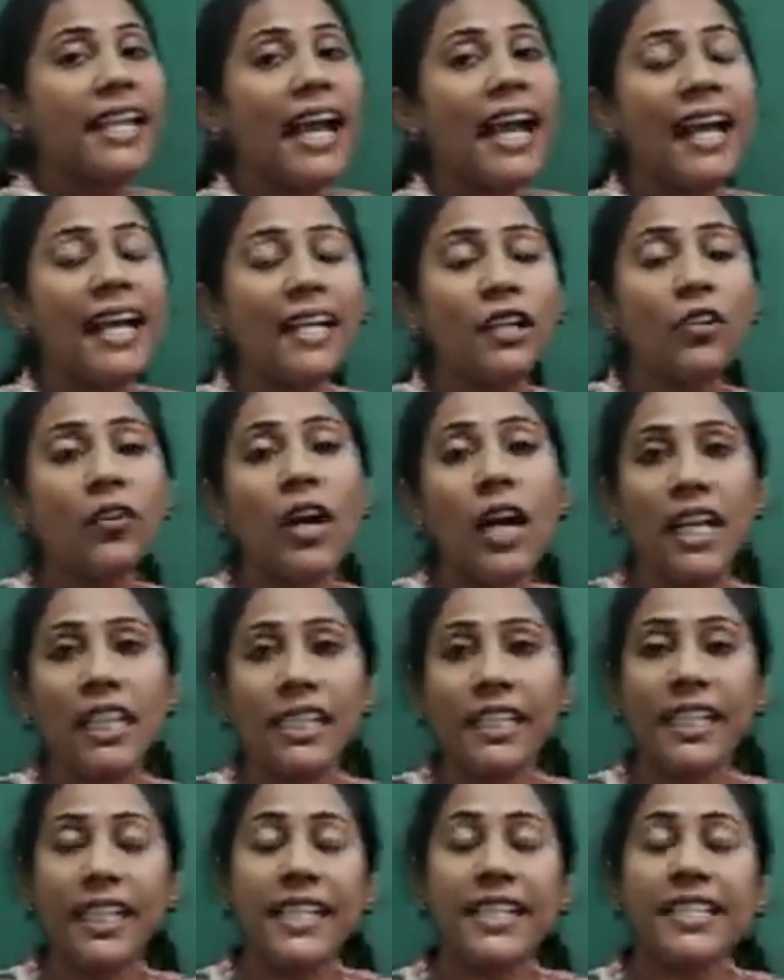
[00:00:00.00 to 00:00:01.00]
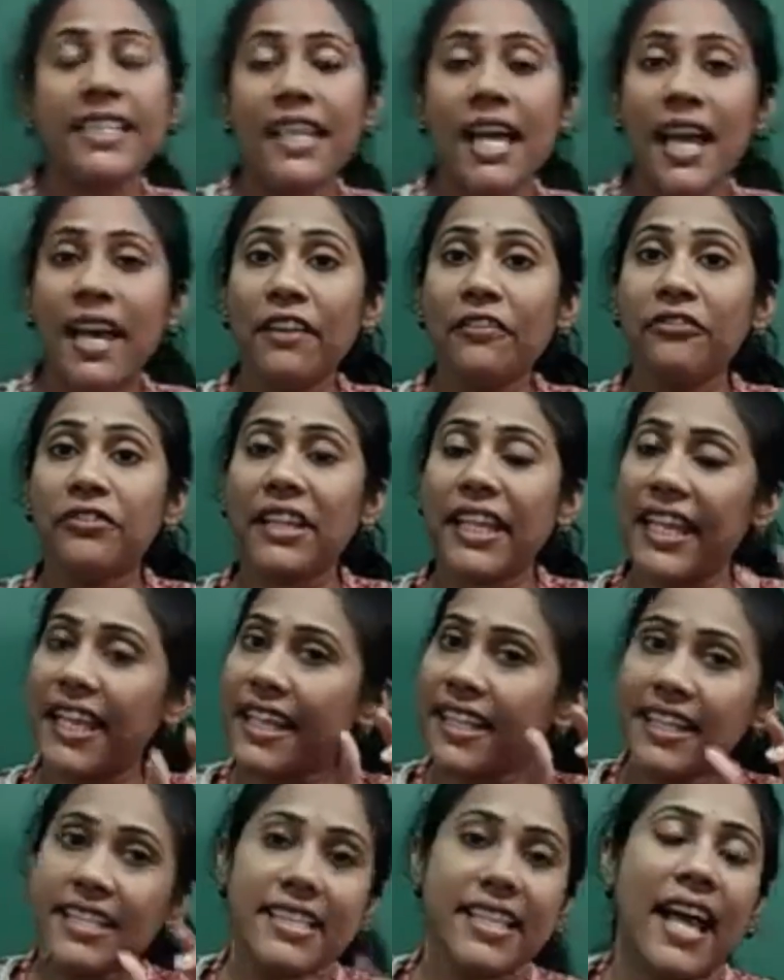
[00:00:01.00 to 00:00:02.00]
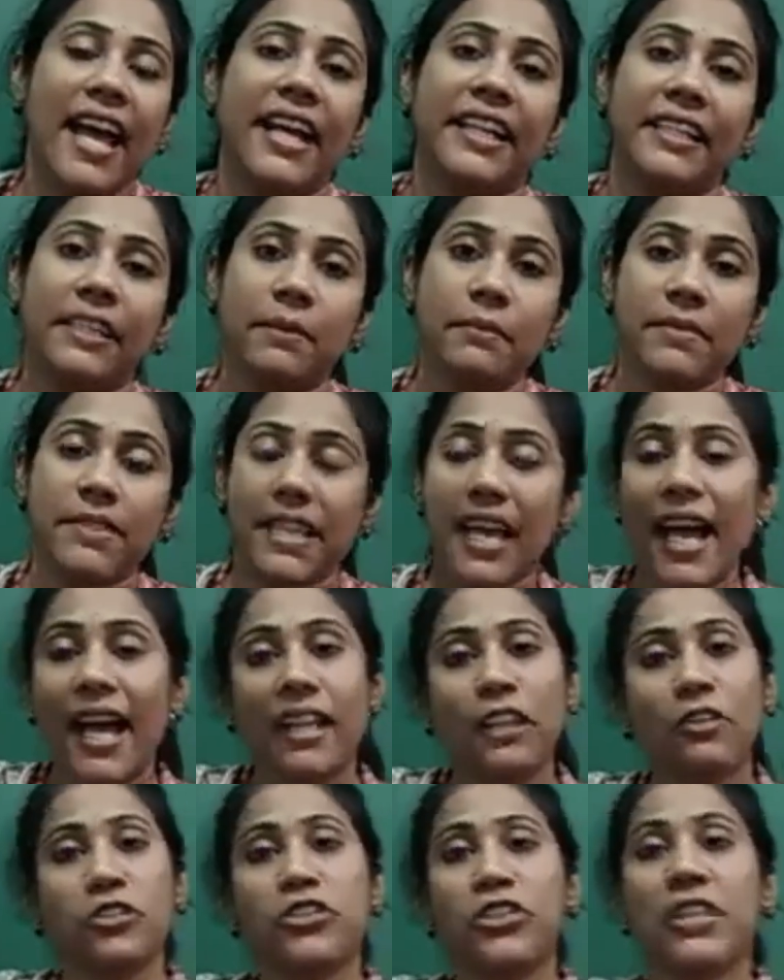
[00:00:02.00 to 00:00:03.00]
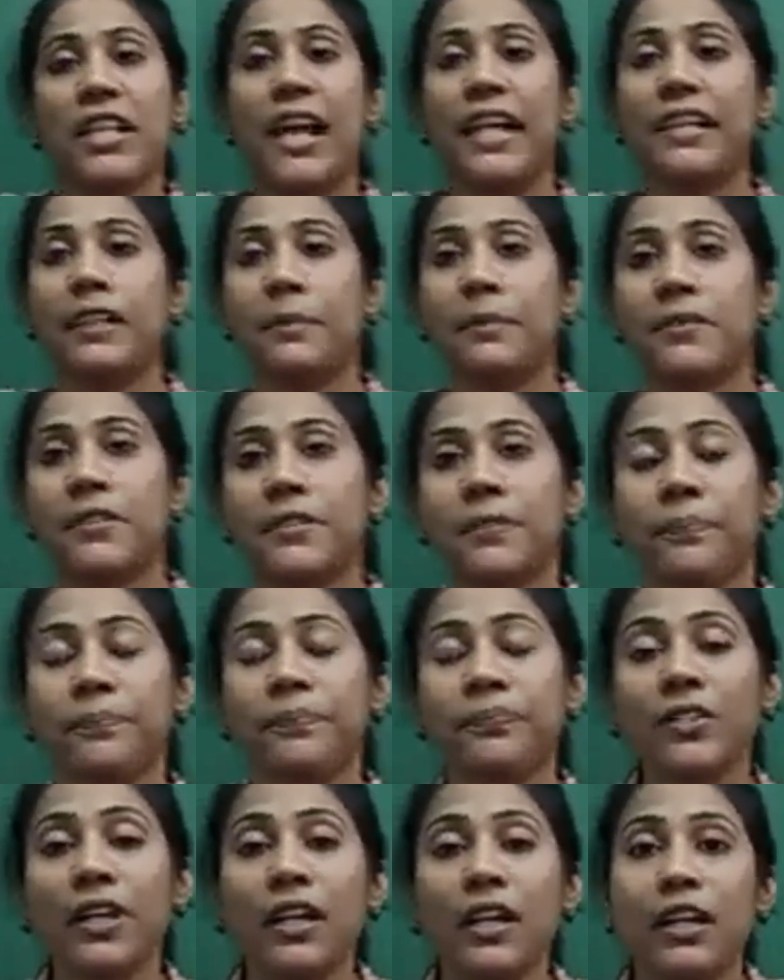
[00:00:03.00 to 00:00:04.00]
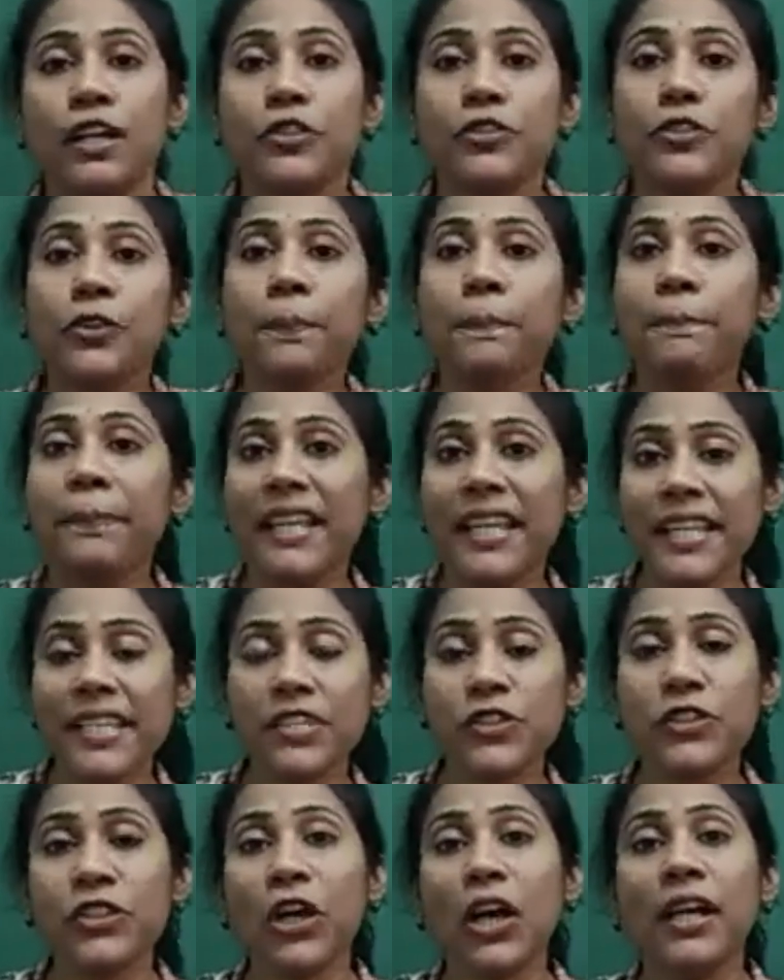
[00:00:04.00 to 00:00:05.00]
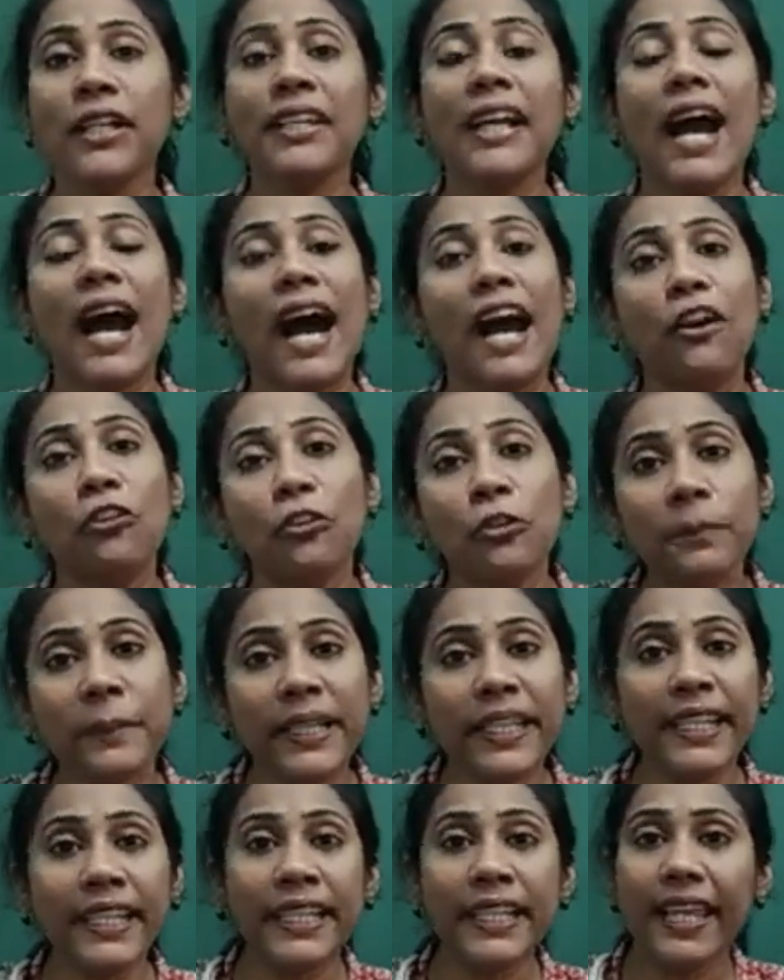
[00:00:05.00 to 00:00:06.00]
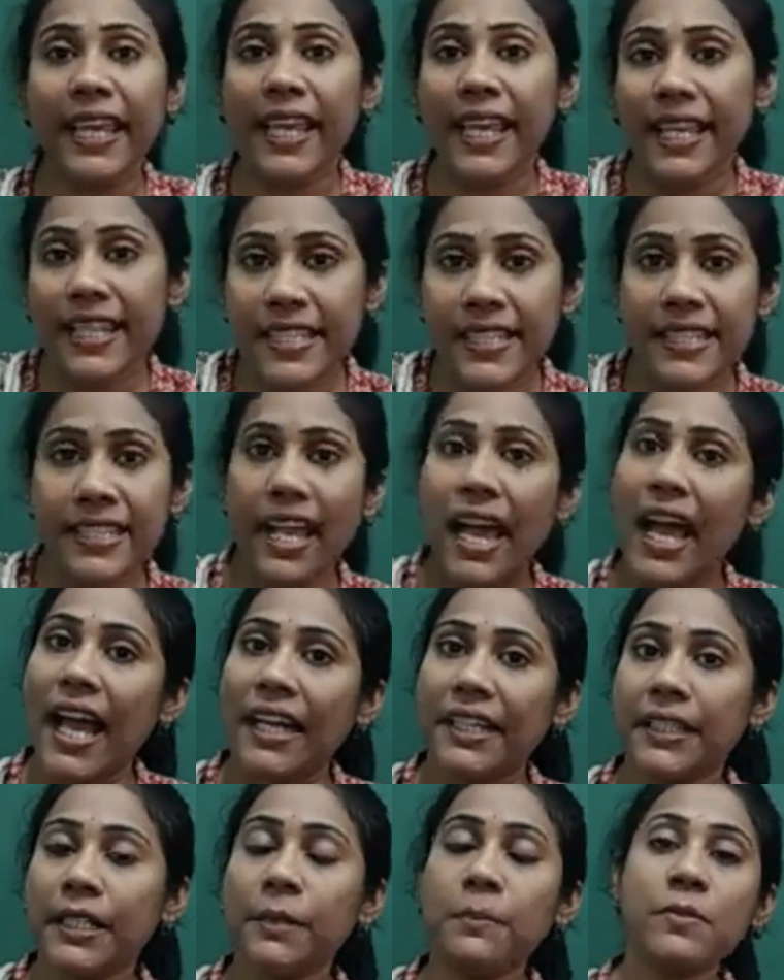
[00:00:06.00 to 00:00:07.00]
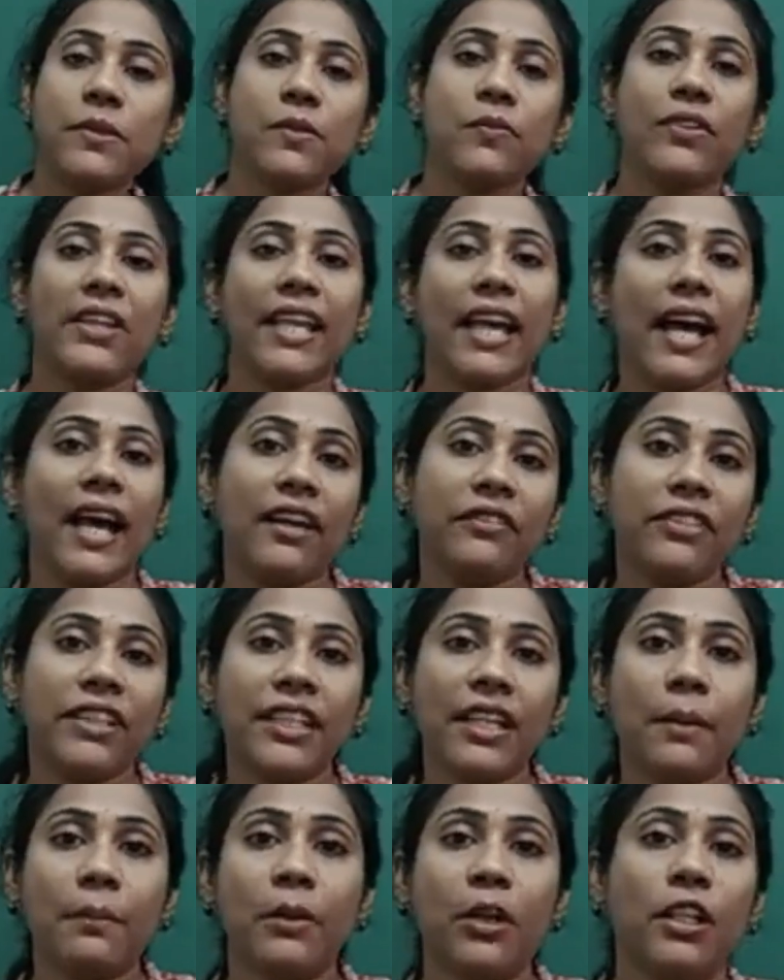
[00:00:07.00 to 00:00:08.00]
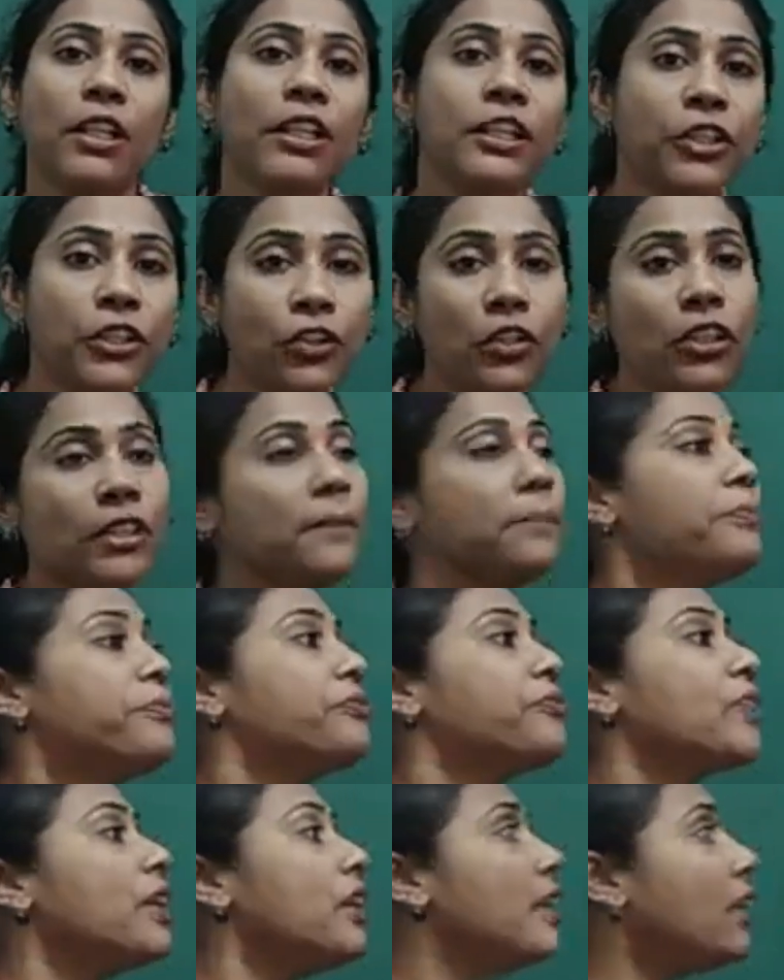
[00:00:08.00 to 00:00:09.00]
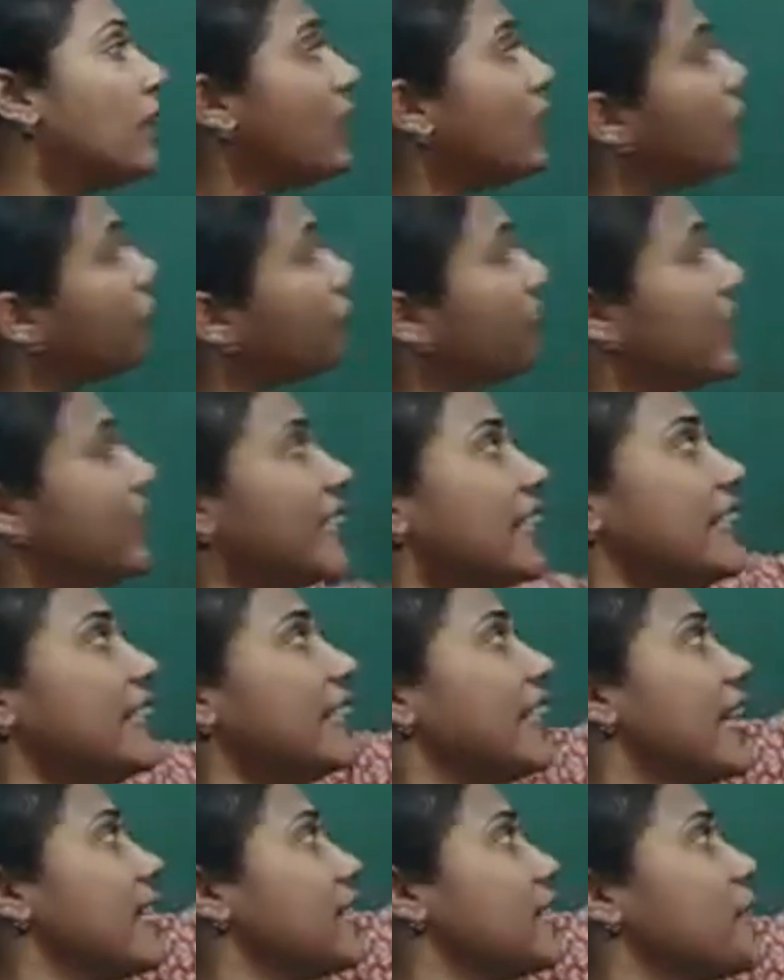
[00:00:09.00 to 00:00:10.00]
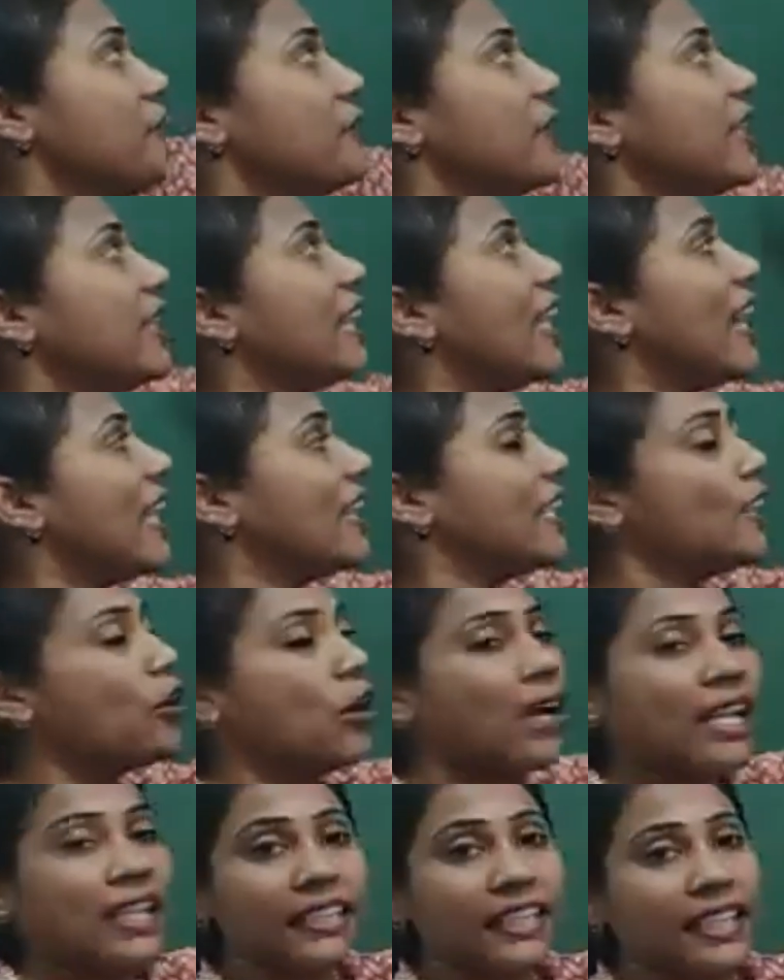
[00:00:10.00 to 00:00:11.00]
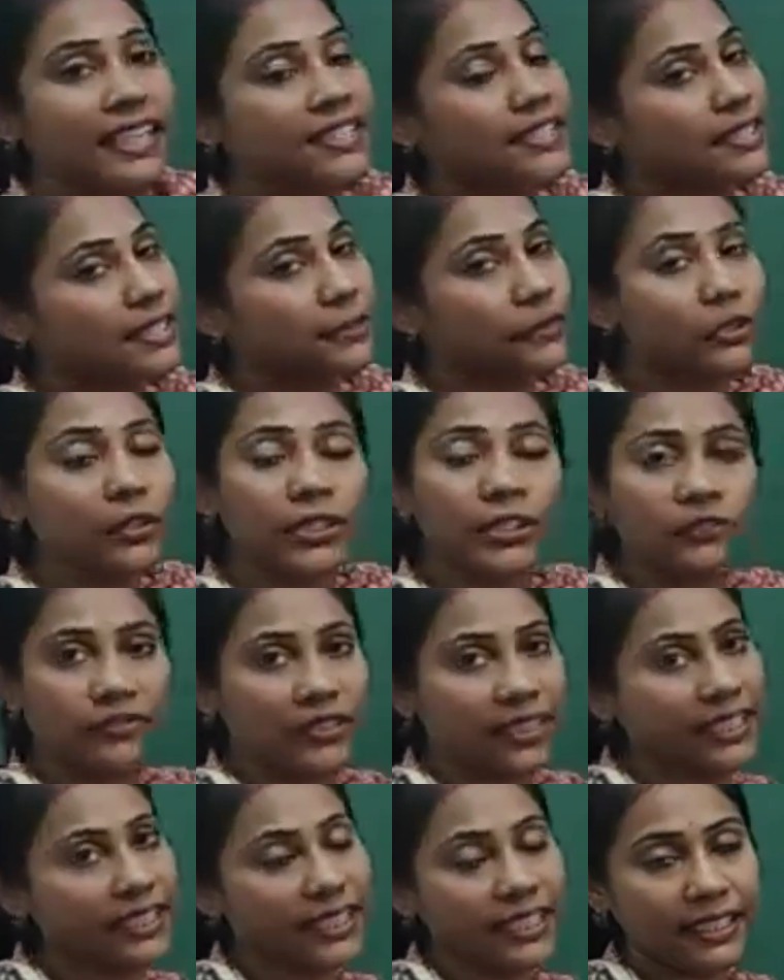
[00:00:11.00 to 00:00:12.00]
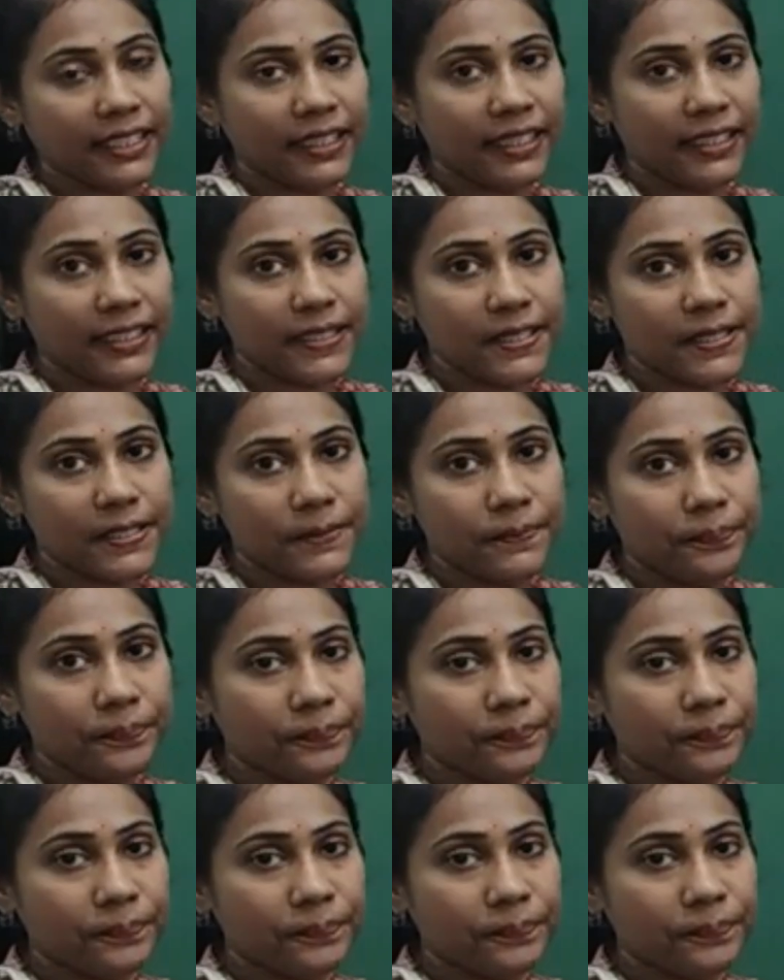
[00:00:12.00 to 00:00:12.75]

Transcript: haloalkanes have X atoms, halogen atoms. So based on how many X atoms we have in a molecule, we can classify haloalkanes into different categories.